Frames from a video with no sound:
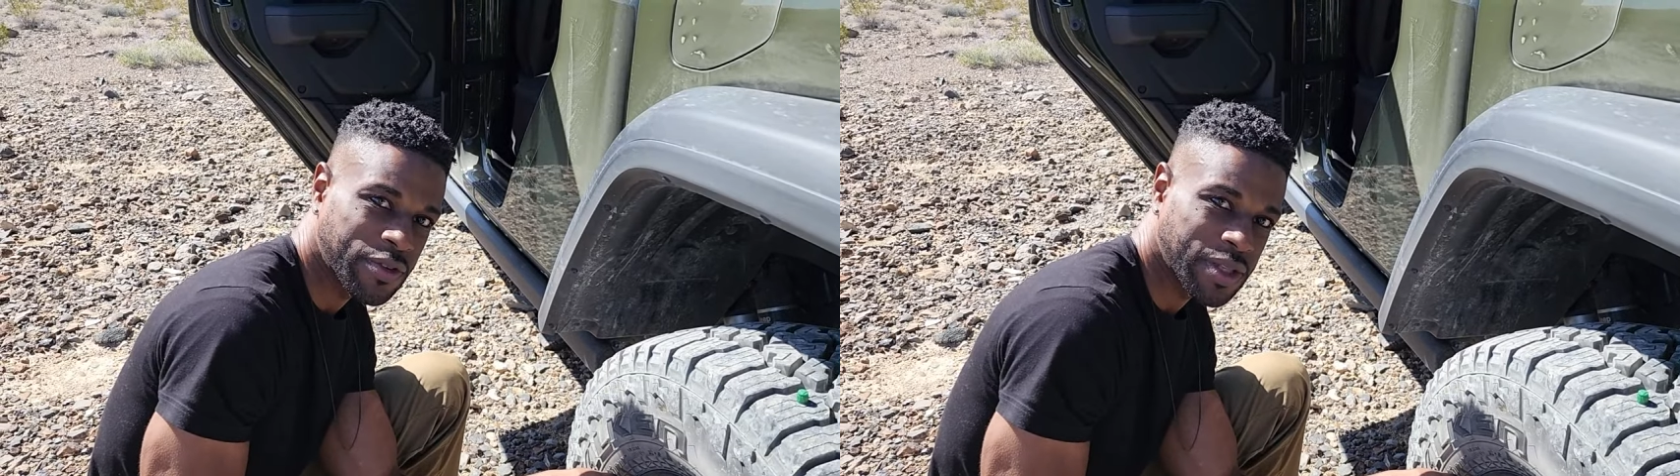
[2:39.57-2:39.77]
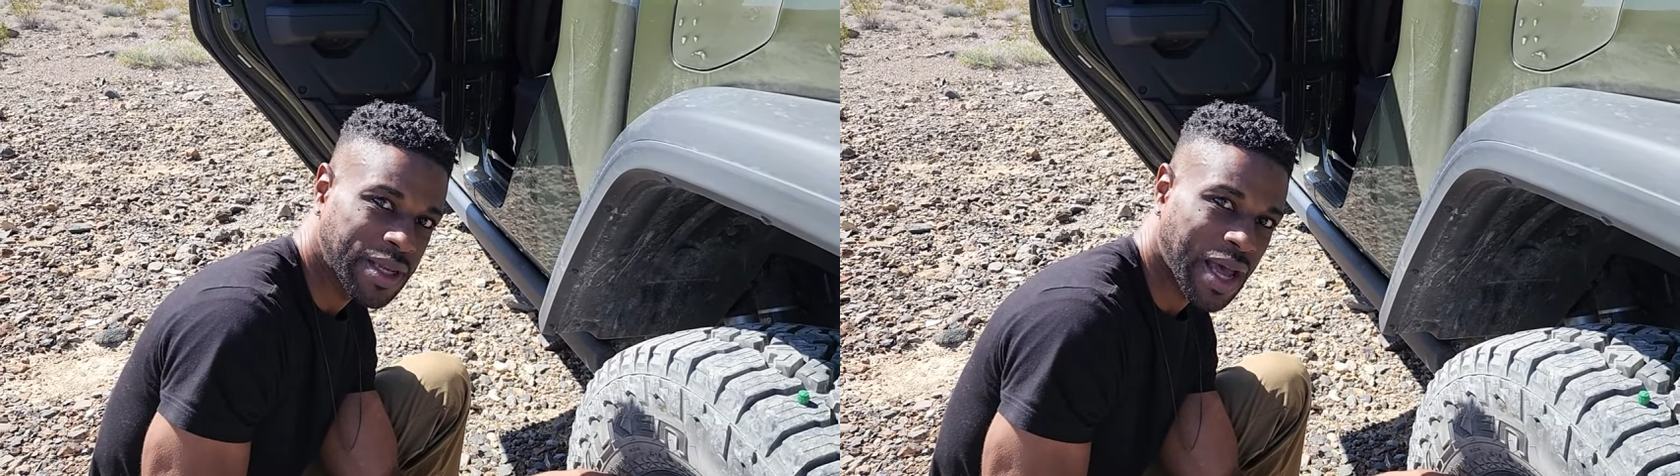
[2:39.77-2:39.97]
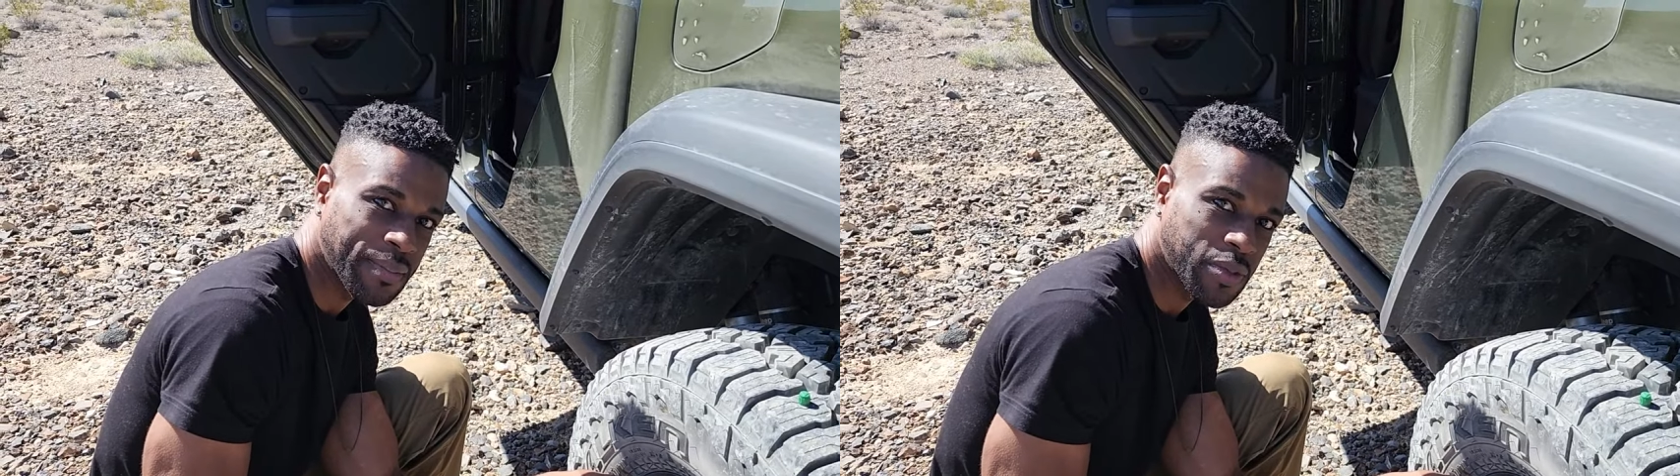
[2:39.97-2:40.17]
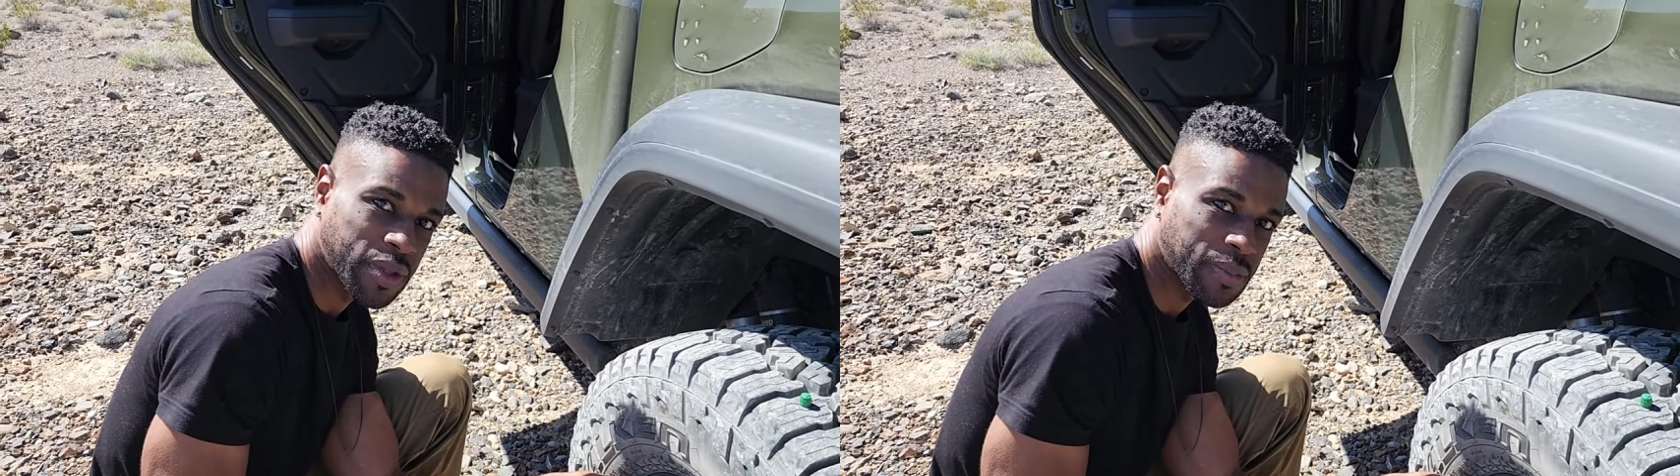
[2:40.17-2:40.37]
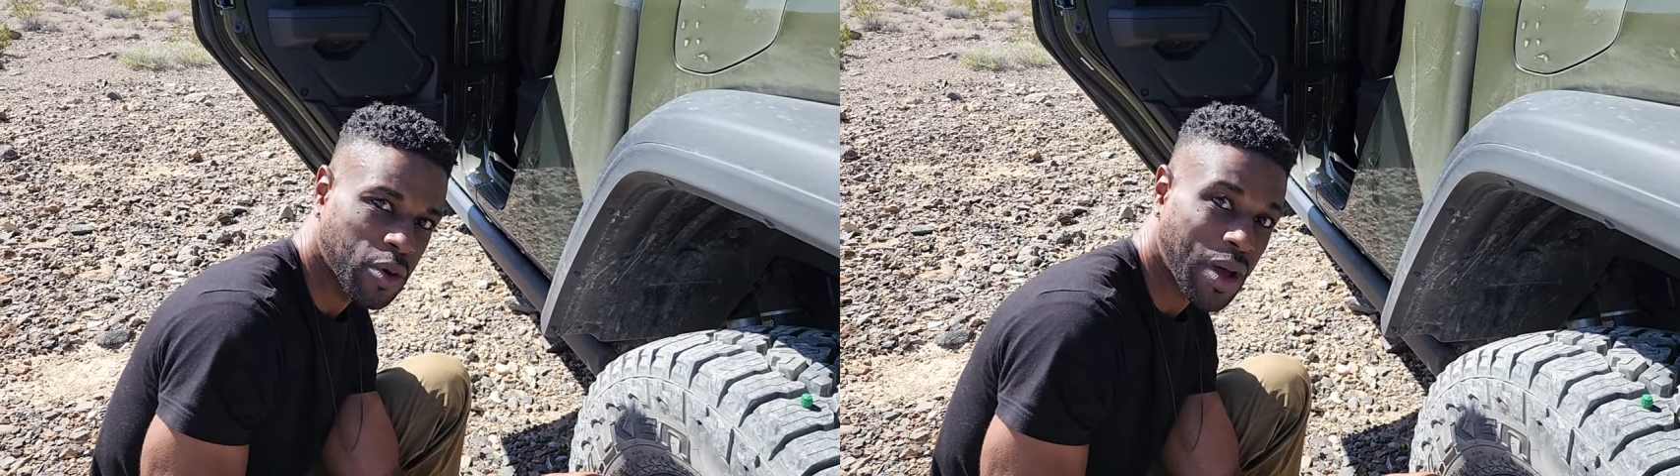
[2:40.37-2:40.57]
really got me
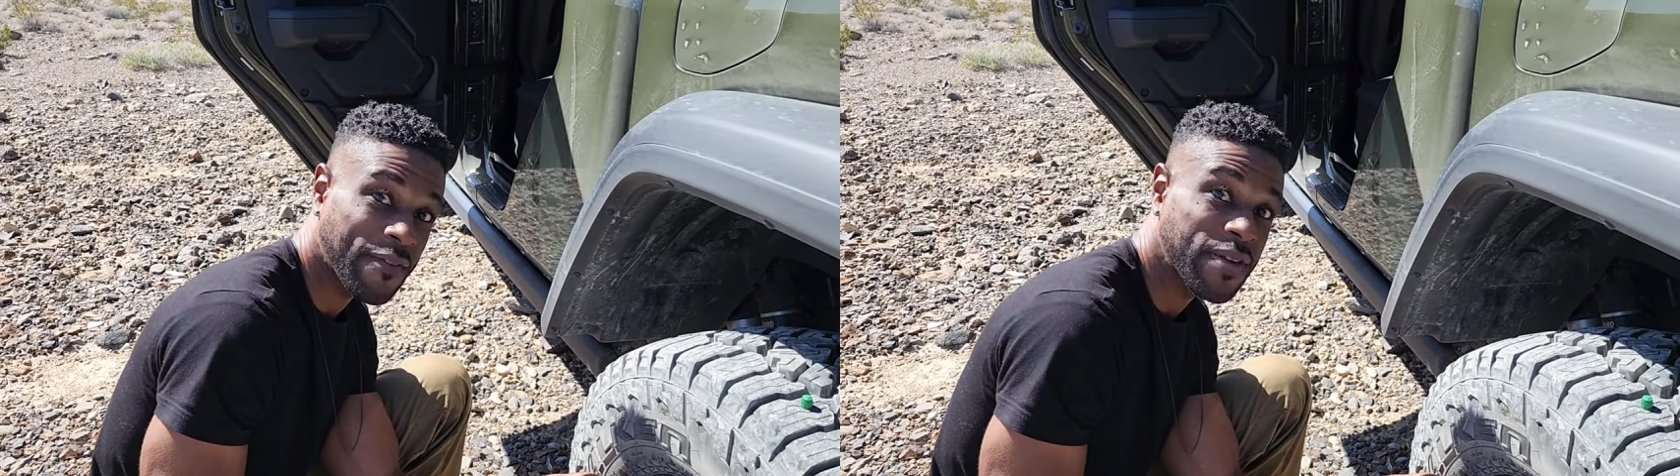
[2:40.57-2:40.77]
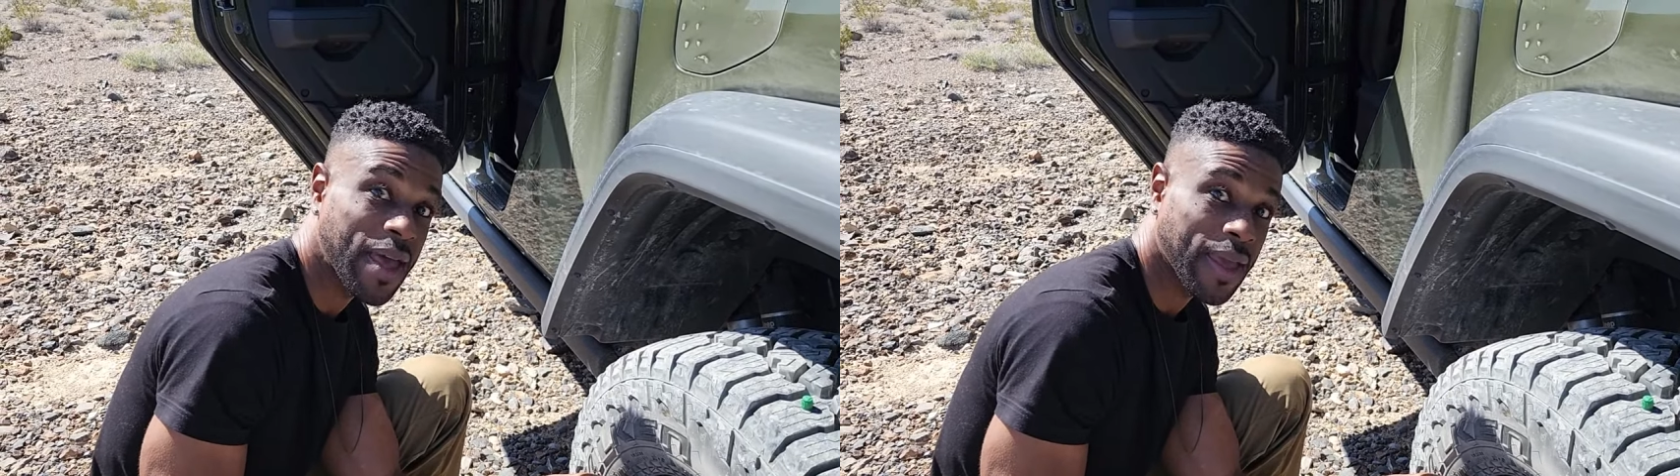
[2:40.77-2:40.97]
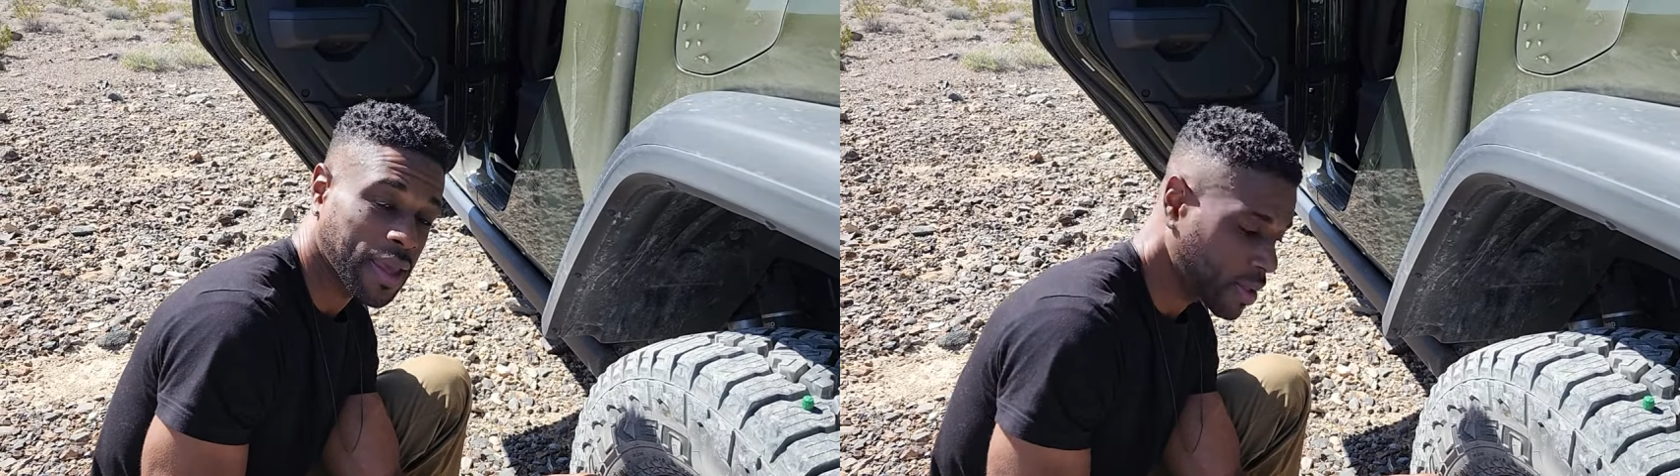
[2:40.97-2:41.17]
with the Mojave.